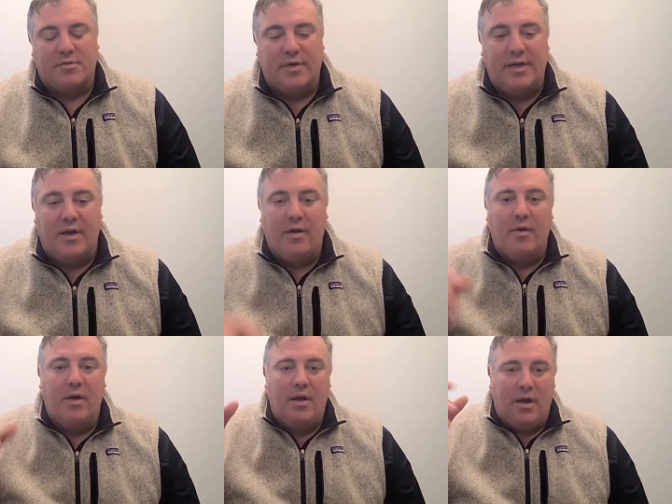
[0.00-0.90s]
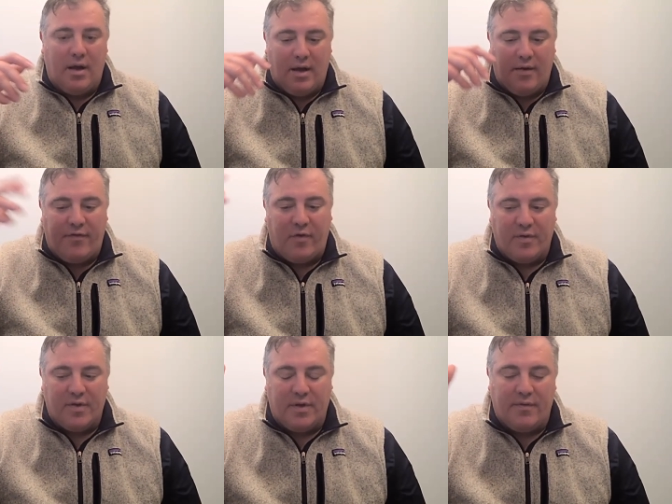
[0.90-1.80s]
or Reno
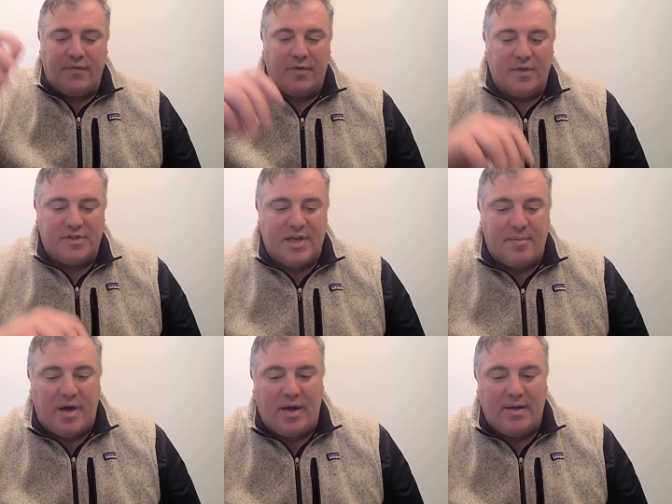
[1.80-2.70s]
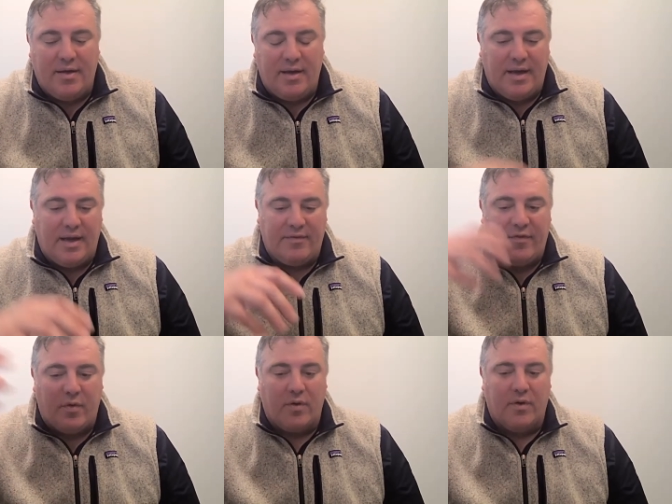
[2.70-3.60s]
for the semi and
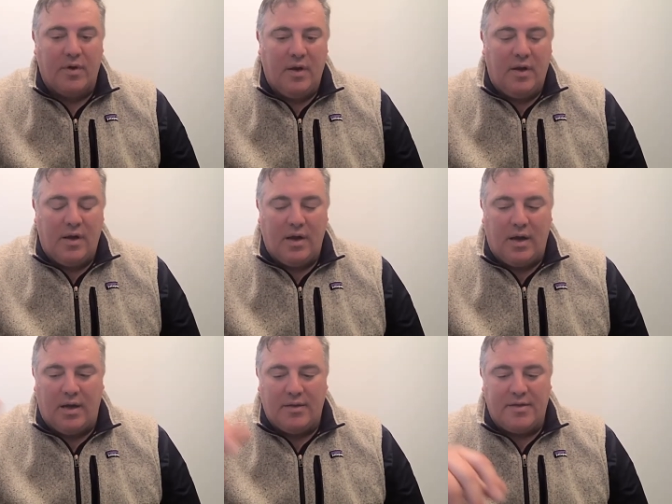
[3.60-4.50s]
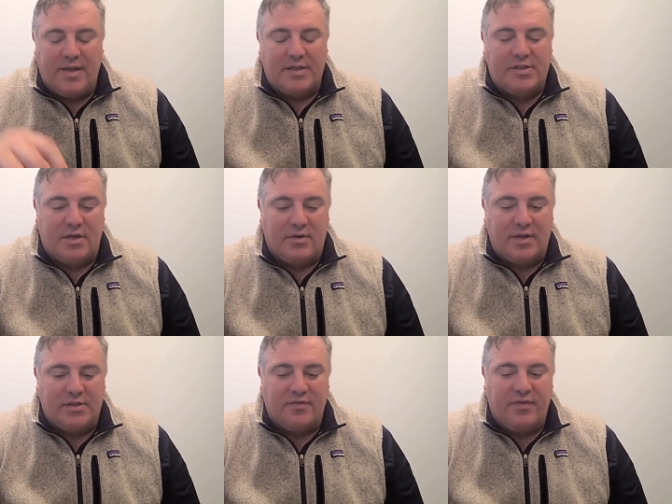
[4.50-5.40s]
for the next
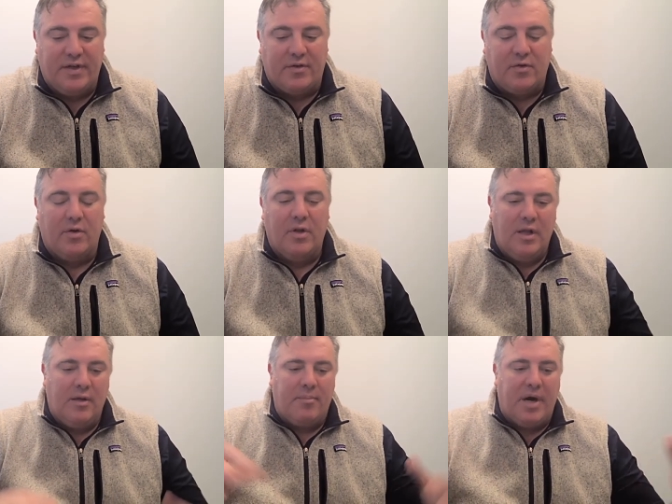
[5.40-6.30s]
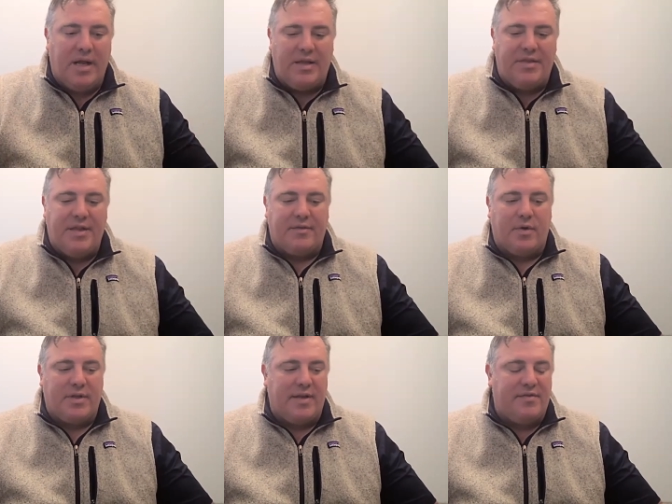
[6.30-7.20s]
generation vehicle. But I think
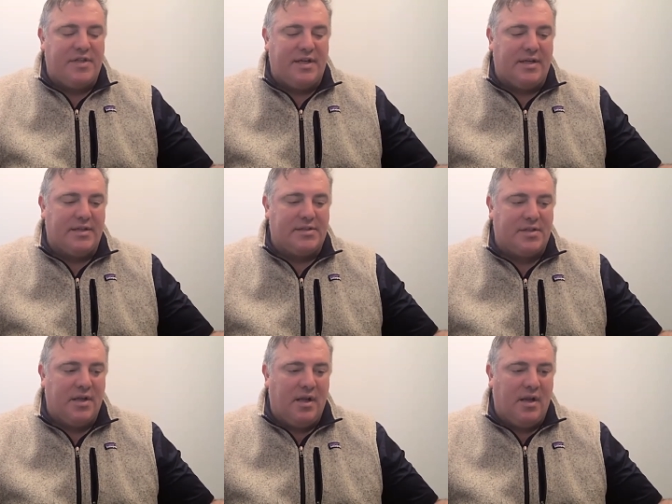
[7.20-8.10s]
what they've seen is,